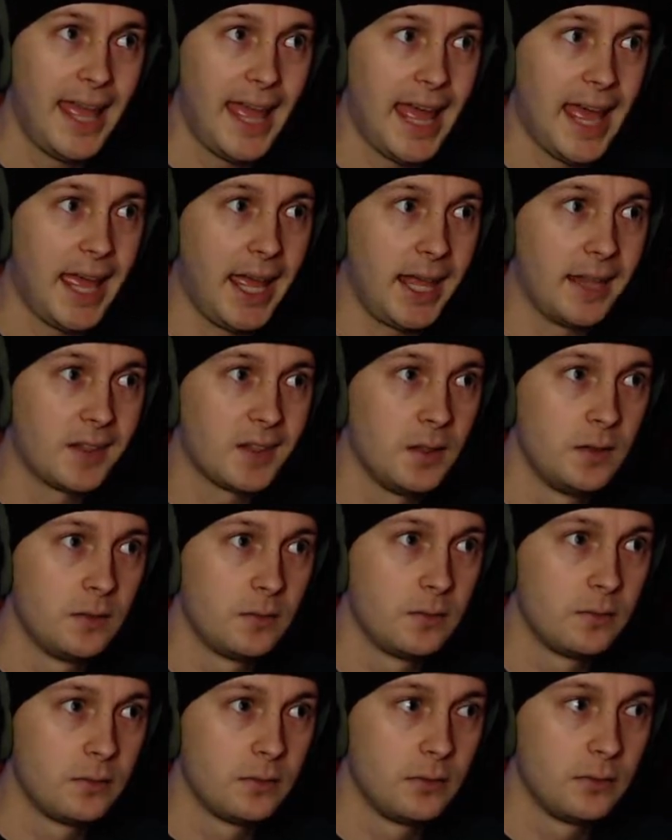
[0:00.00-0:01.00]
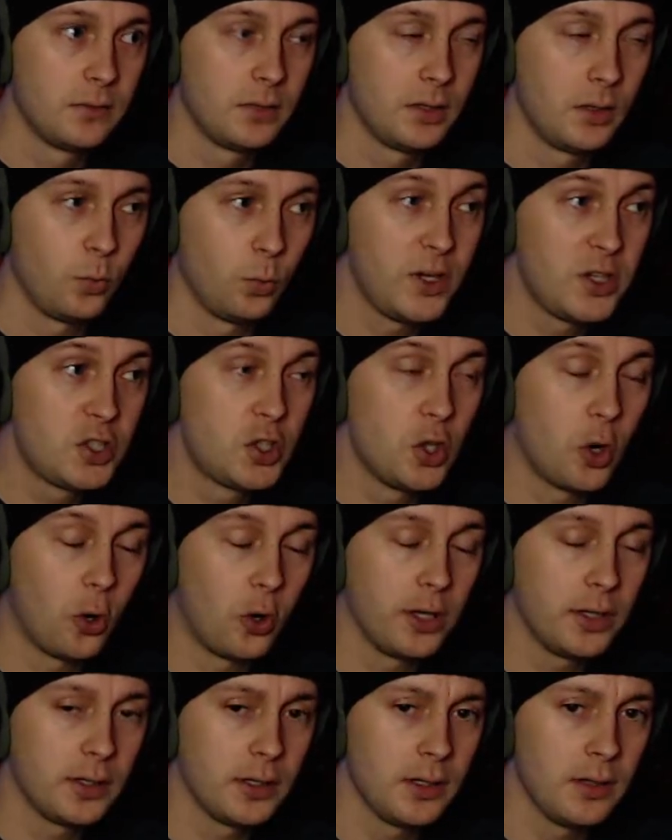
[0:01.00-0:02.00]
and we
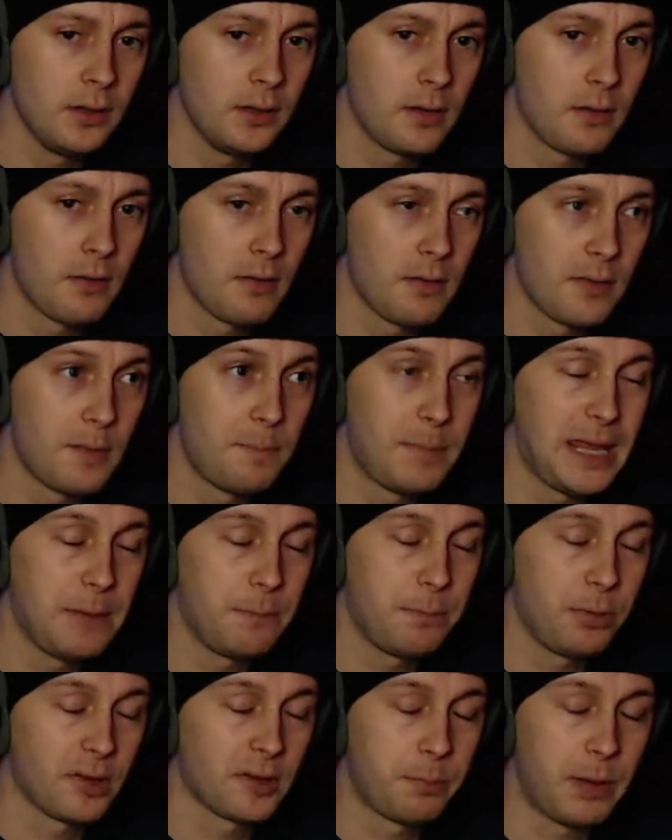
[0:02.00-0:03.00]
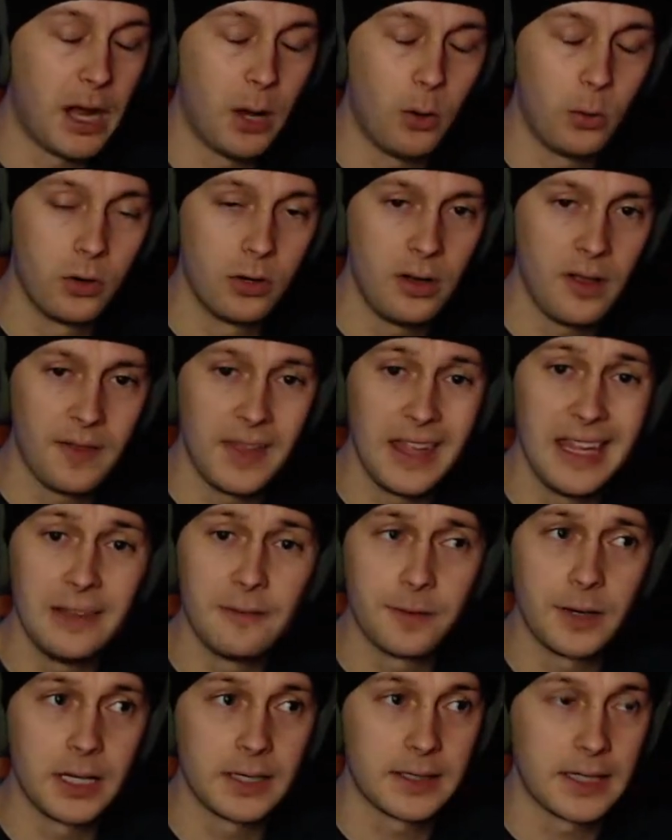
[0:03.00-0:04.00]
joined the People's Power, the
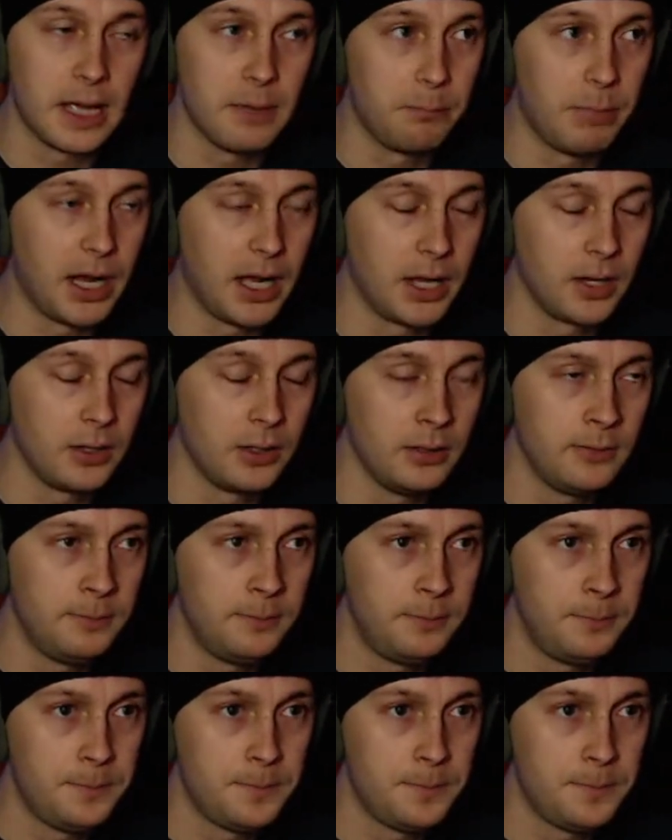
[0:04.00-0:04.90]
Infinite Empire.